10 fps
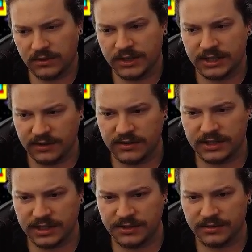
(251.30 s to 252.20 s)
Let's give it a
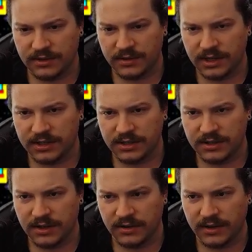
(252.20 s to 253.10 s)
central
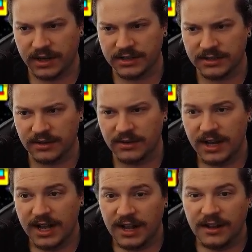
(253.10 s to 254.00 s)
location. Okay, so
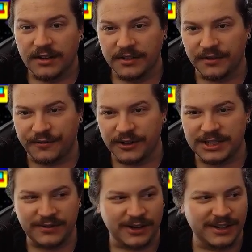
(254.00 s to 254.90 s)

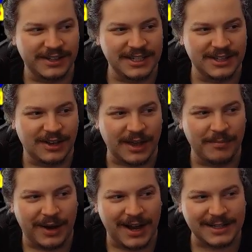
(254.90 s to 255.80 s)
first of all, these look
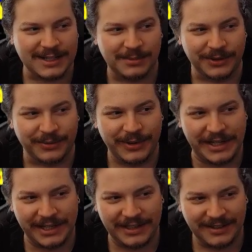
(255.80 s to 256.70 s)
impossible to
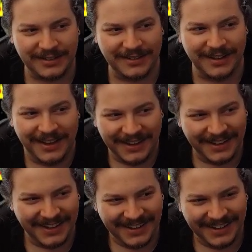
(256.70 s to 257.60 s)
read.
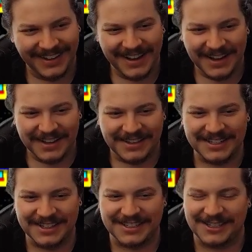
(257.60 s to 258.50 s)

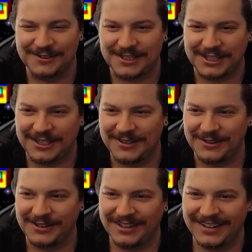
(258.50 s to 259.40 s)
These look so
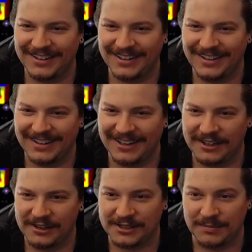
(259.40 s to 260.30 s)
skewed.
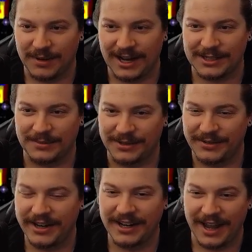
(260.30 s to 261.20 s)
It looks impossible to
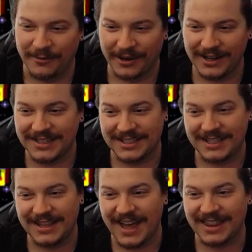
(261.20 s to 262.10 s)
read. And we're going to
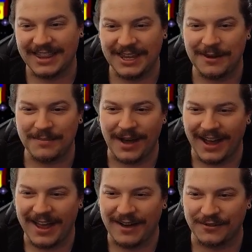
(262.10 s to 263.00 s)
see that theme,
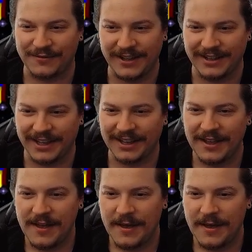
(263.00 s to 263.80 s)
I have a feeling.